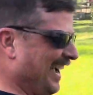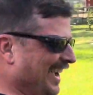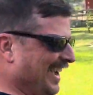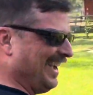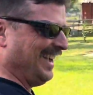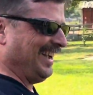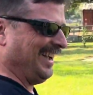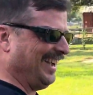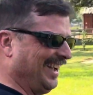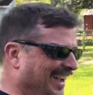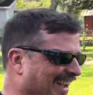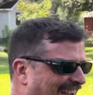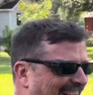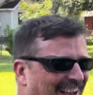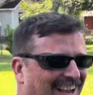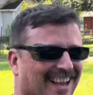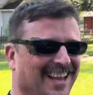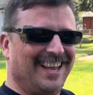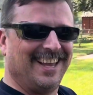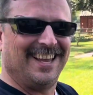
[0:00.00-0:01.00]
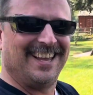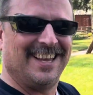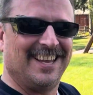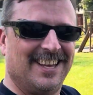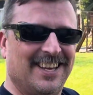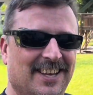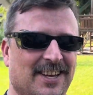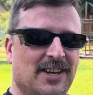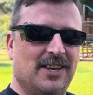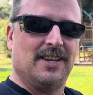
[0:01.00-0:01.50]
well, thank you for coming.
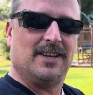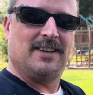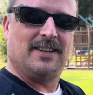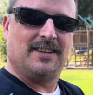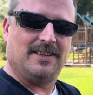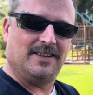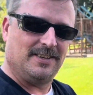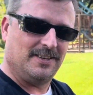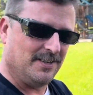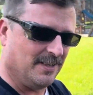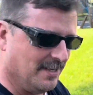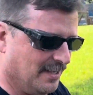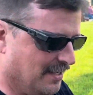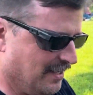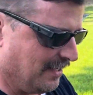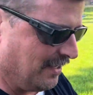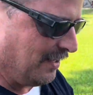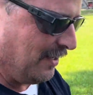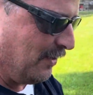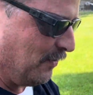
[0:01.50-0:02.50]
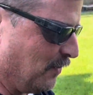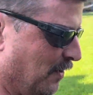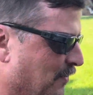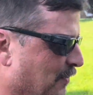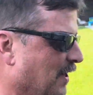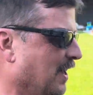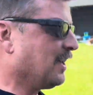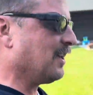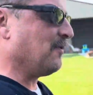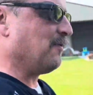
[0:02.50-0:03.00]
Check out the farm, Brad. Well,
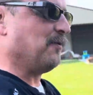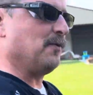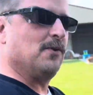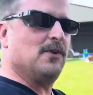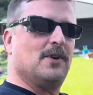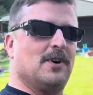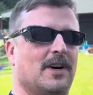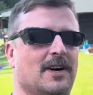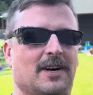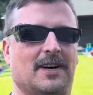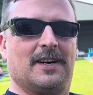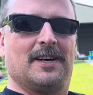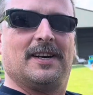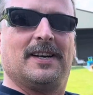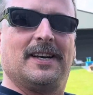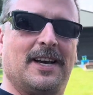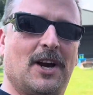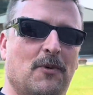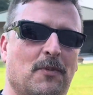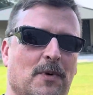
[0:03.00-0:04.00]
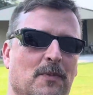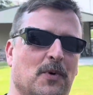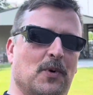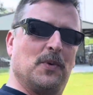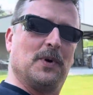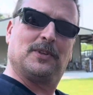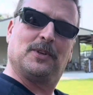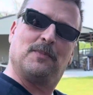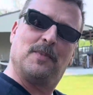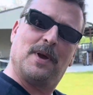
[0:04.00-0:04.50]
thank you for uh, helping me with some